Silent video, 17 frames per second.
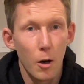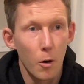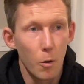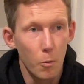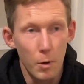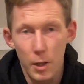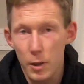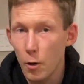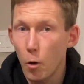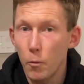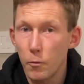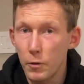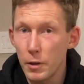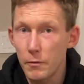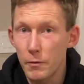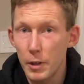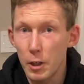with
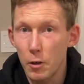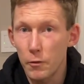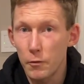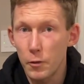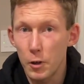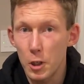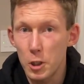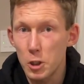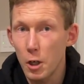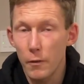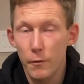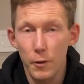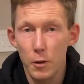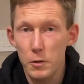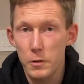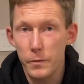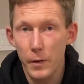hopefully video footage of
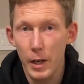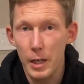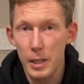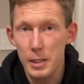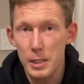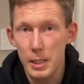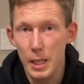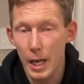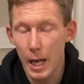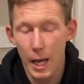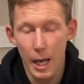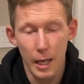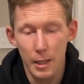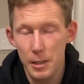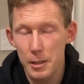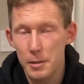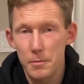those fights
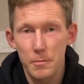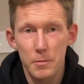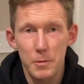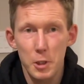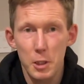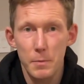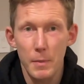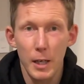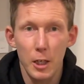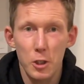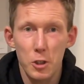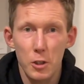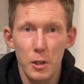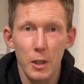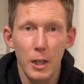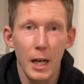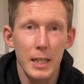and just making sure
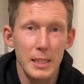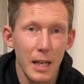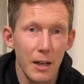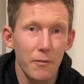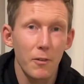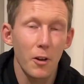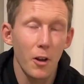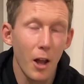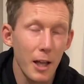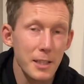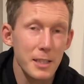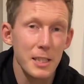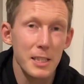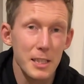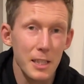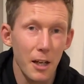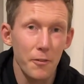that you guys have lots of
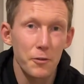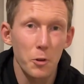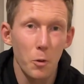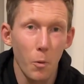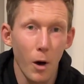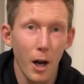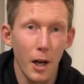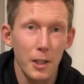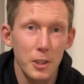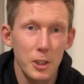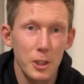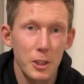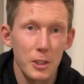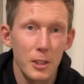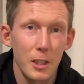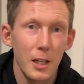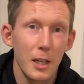stuff to watch.
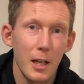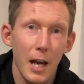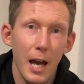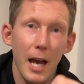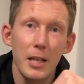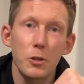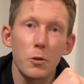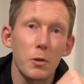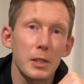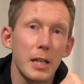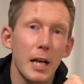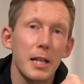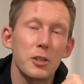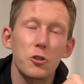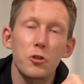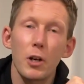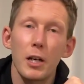As always,
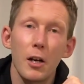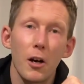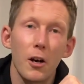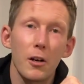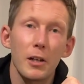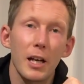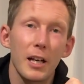guys, train hard.